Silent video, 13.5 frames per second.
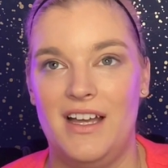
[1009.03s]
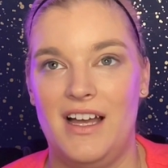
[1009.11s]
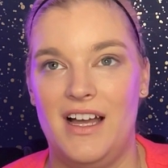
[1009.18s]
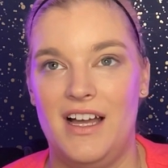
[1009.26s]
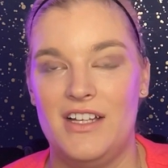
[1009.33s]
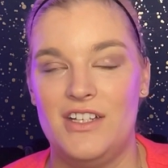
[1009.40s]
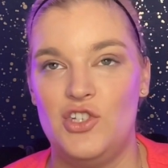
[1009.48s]

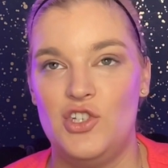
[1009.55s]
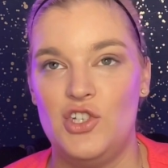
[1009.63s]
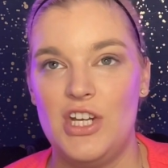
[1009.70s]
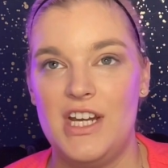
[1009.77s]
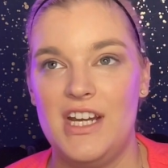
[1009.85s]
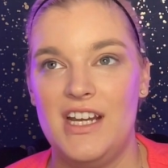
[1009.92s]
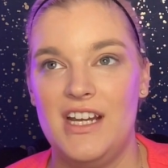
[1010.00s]
a
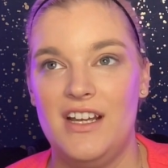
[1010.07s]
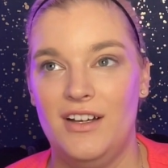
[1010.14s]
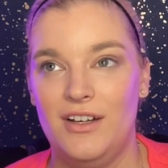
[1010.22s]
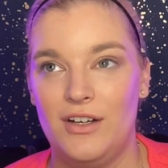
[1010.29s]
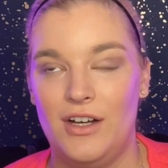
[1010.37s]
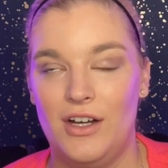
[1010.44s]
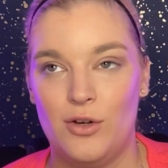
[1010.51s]
G,
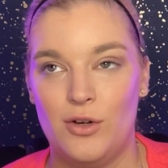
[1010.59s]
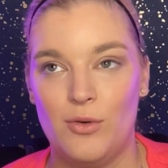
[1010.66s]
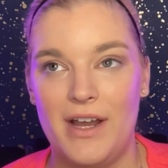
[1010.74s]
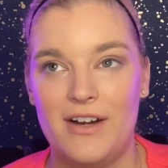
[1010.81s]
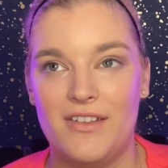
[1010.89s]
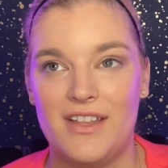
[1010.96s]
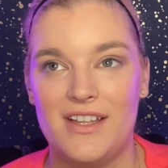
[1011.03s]
a
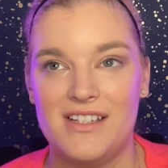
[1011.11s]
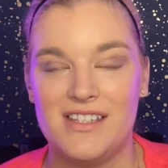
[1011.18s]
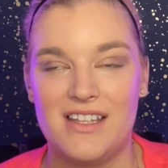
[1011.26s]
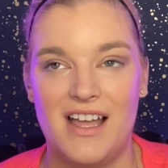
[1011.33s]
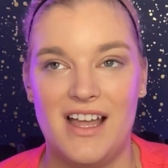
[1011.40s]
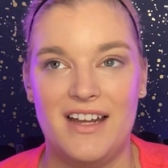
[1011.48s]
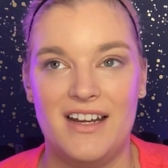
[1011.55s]
greater than
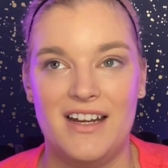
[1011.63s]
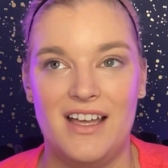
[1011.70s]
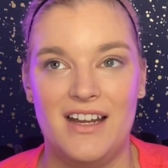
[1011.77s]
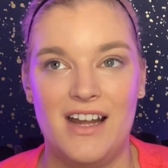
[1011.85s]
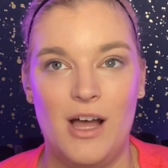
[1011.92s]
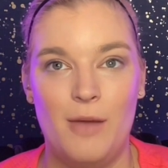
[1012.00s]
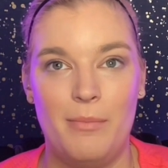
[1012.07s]
sign,
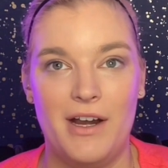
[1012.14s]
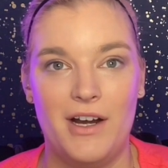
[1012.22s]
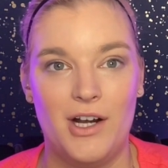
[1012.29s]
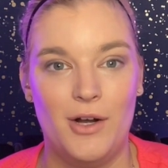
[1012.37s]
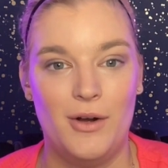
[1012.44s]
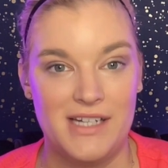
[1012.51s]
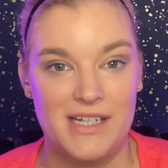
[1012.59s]
an up
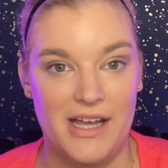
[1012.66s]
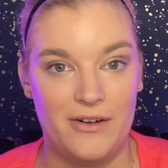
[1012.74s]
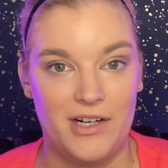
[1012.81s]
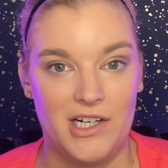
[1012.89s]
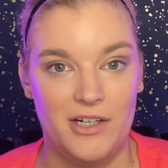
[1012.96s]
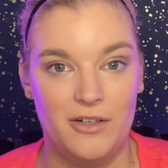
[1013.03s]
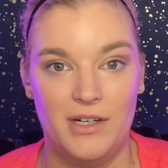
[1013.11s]
arrow, a down
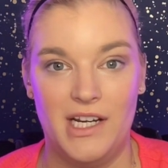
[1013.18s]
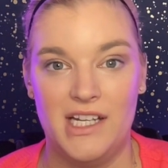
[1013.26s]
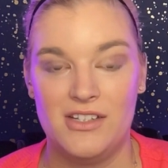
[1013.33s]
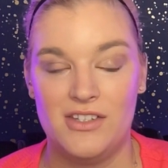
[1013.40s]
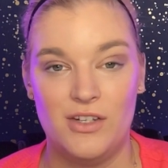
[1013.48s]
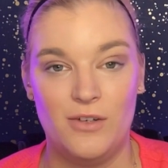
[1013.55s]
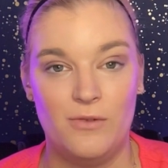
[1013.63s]
arrow. And it
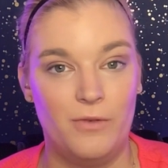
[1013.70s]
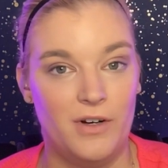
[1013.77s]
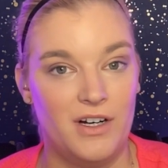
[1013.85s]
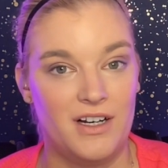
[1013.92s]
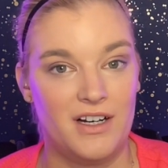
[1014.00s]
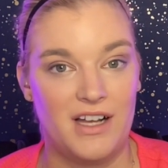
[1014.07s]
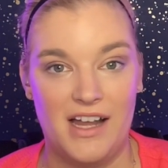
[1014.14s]
stood
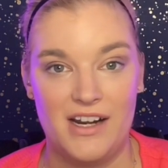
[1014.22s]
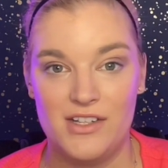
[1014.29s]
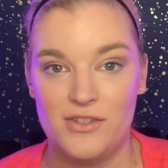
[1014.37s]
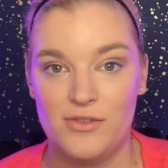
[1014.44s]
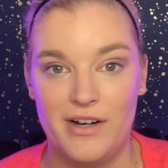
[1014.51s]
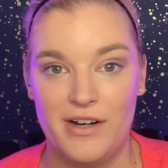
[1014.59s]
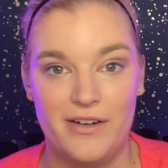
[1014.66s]
for God is
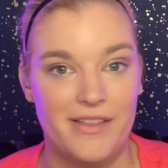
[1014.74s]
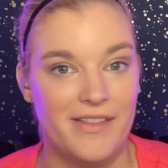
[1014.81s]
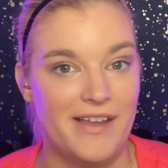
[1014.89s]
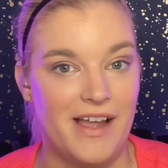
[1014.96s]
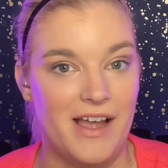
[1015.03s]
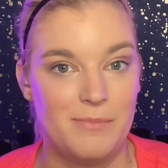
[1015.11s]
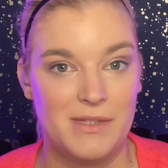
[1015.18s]
greater than
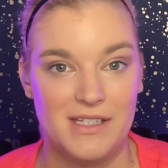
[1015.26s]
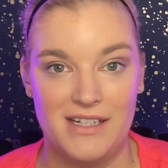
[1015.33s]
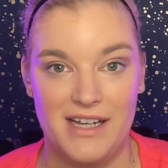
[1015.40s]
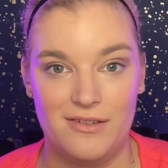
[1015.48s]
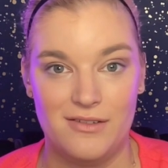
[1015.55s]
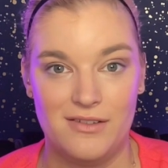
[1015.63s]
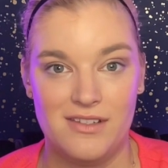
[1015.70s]
the ups and
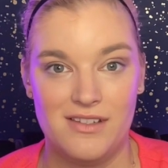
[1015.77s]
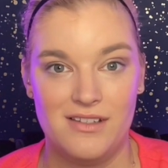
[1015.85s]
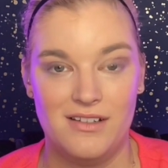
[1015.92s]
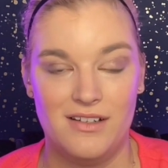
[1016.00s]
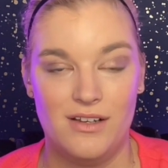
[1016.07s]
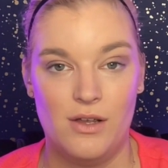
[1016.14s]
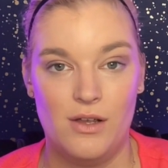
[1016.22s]
downs.
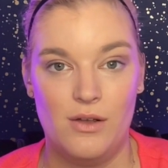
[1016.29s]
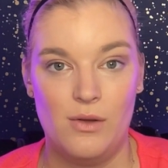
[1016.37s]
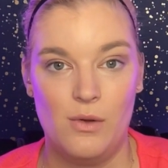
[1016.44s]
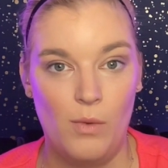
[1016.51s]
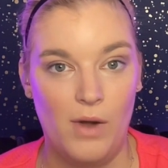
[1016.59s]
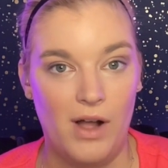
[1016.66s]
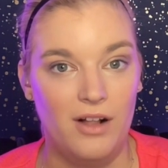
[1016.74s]

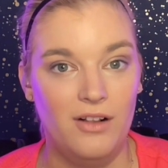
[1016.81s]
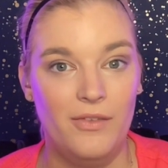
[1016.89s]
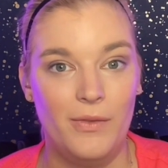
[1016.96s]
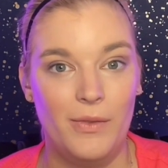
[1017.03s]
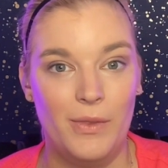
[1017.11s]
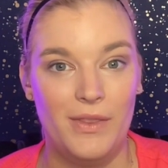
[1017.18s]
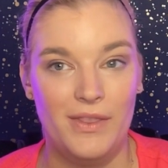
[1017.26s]
Well,
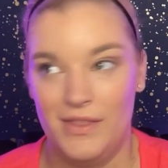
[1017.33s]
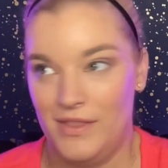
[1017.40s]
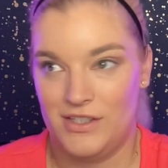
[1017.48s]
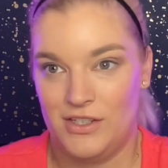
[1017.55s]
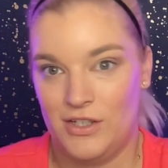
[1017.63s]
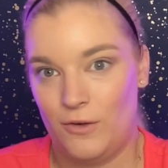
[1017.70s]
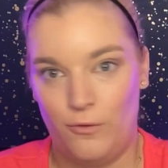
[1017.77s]

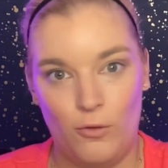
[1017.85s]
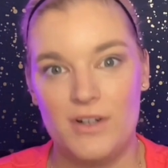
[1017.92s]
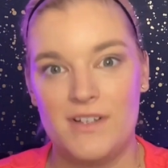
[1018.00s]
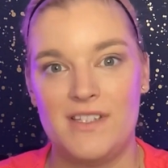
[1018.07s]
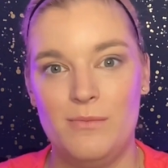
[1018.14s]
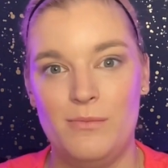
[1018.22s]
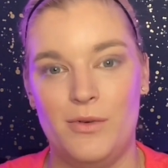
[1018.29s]
it took 4
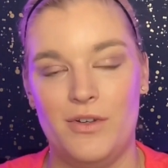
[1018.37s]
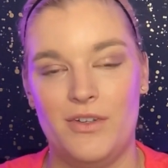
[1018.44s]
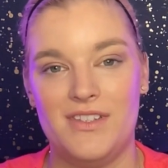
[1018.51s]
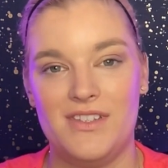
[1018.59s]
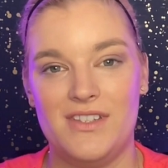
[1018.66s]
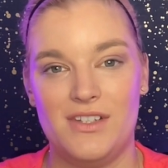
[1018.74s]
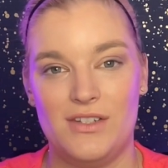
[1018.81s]

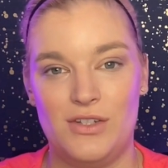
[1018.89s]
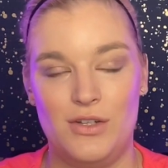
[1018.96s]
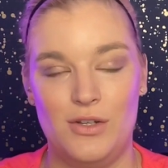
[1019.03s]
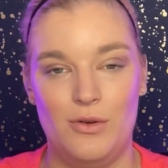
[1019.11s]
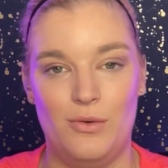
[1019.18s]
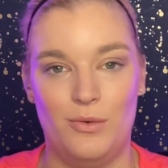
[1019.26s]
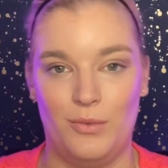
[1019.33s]
symbols
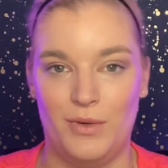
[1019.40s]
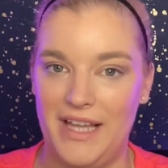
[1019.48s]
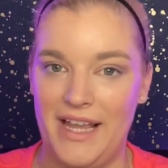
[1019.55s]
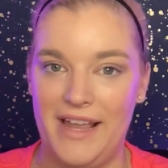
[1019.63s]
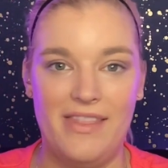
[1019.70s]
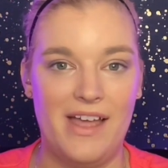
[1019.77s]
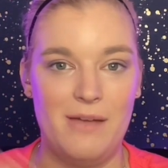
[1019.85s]
to
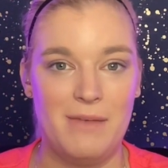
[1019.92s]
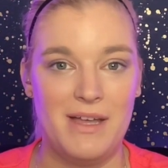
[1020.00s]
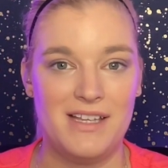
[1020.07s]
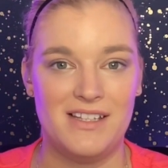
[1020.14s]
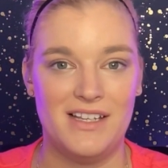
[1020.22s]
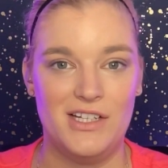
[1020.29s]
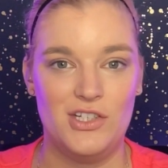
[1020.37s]
relay that
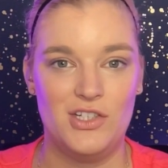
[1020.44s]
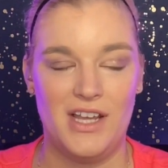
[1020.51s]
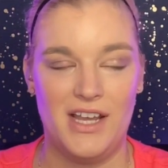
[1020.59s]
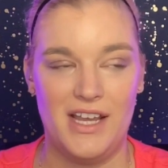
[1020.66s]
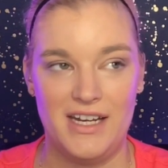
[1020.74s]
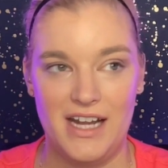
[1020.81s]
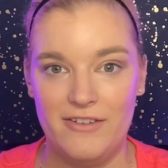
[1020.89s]
message,
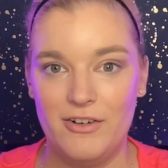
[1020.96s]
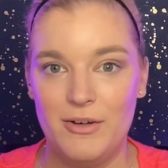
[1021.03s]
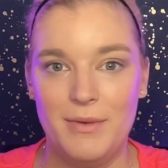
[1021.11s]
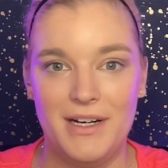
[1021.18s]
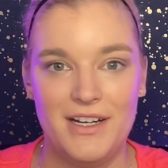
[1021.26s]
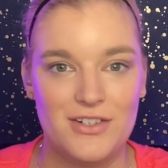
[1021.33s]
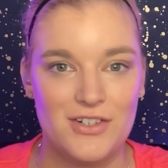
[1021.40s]
and
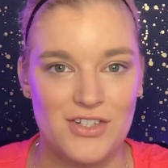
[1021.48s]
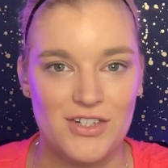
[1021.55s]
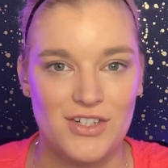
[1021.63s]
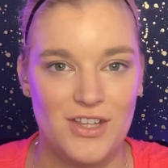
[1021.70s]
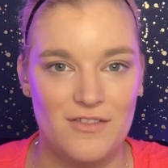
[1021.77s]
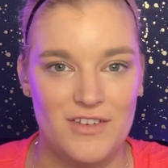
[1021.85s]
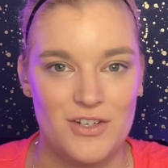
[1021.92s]
everybody
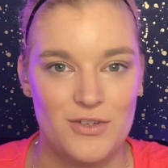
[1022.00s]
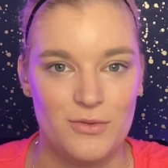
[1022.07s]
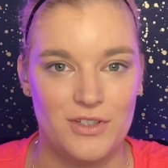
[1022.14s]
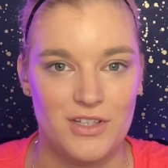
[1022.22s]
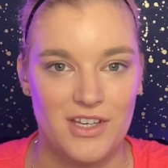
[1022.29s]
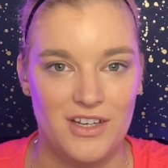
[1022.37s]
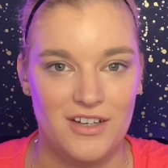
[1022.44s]
understood the
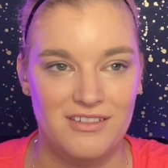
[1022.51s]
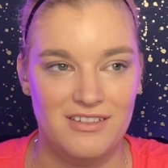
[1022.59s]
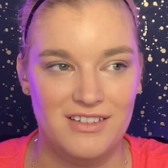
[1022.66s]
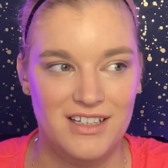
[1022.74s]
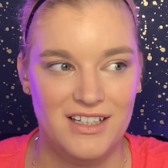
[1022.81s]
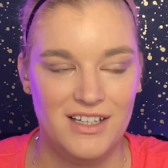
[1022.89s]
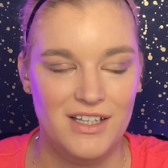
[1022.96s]
visual cue.
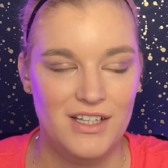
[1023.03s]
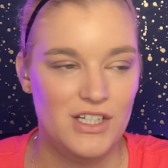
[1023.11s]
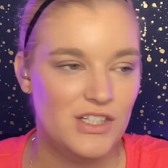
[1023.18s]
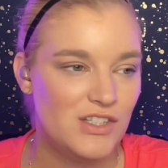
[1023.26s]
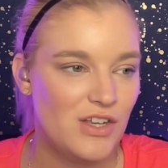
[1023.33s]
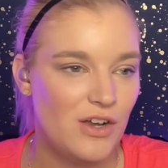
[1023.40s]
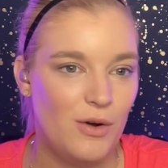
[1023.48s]

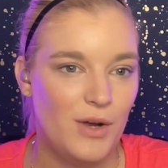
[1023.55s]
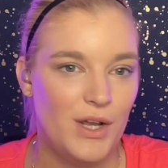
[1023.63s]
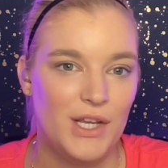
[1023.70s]
So